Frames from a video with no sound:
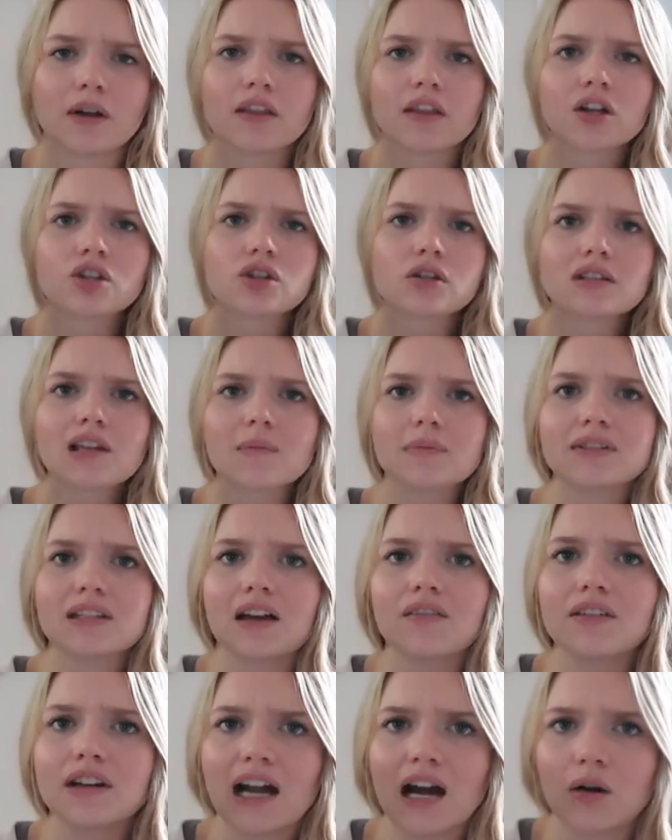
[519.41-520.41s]
I think she slept
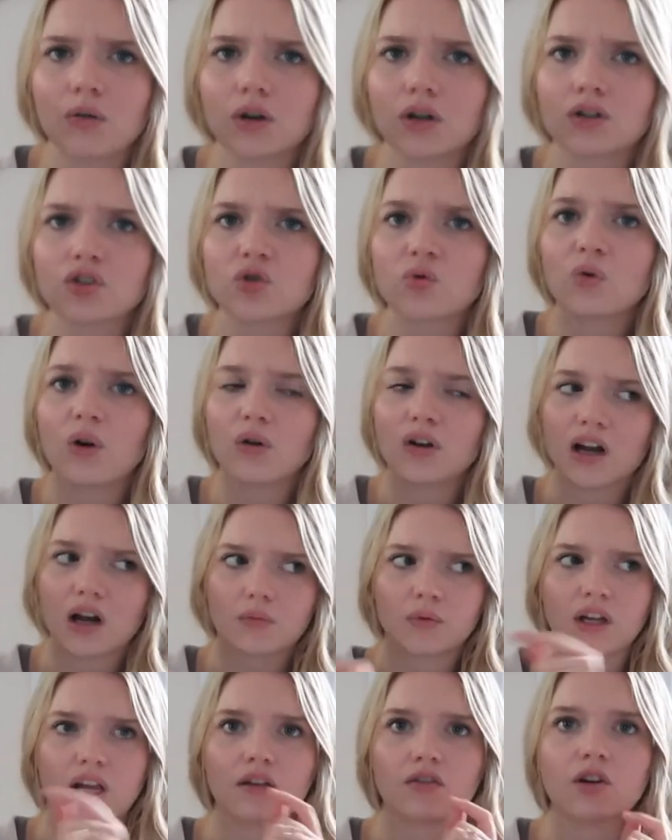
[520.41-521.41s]
seven hours, woke
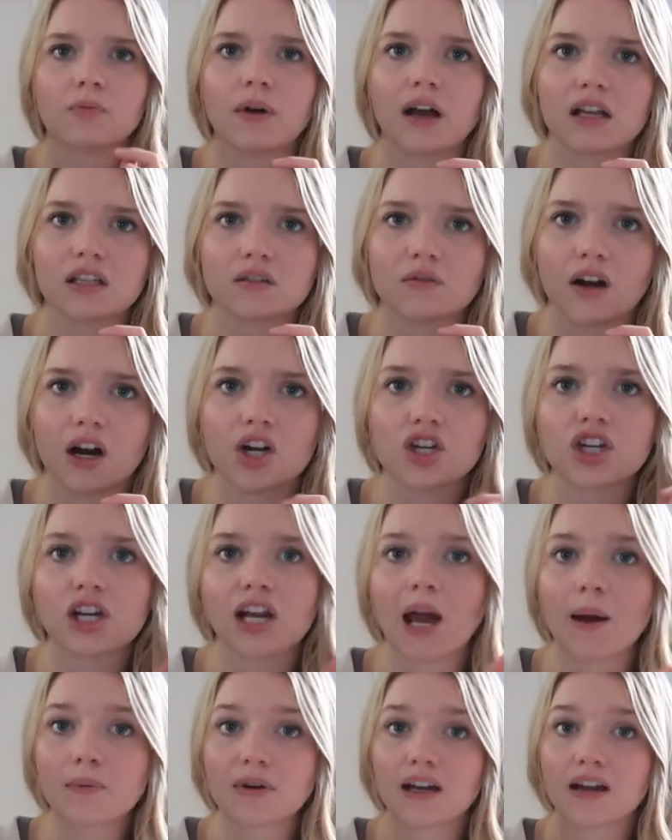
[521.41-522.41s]
up, we gave her a pacifier. She
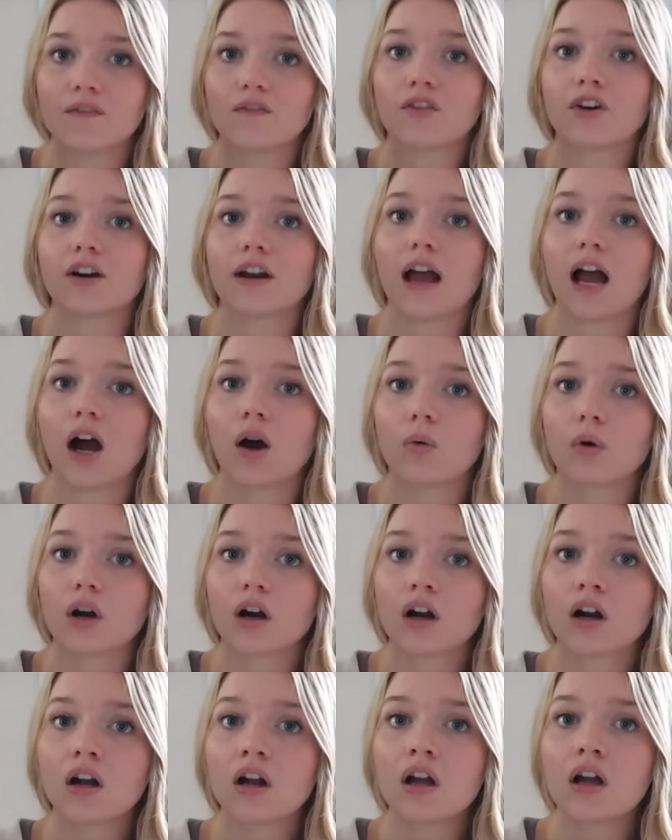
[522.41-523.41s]
kept it in for an
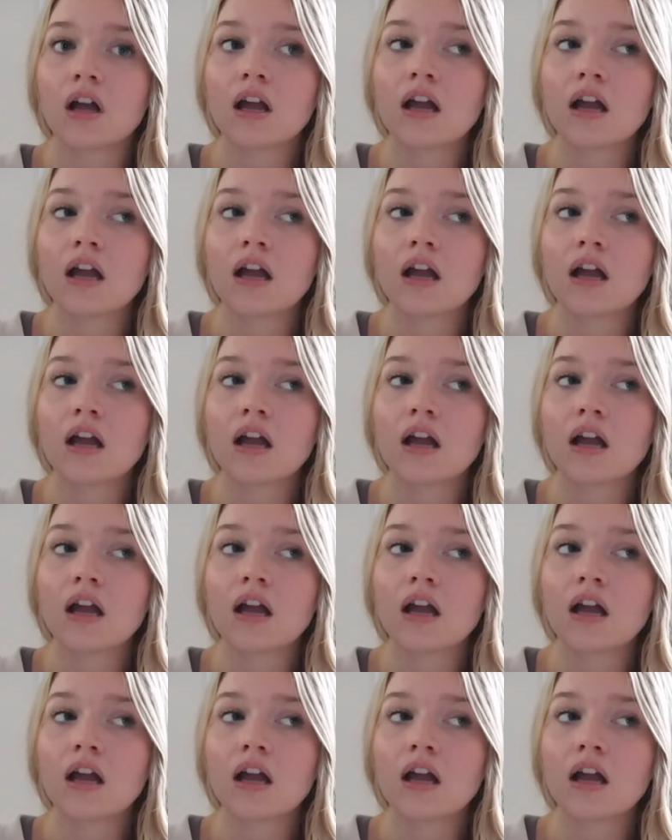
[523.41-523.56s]
hour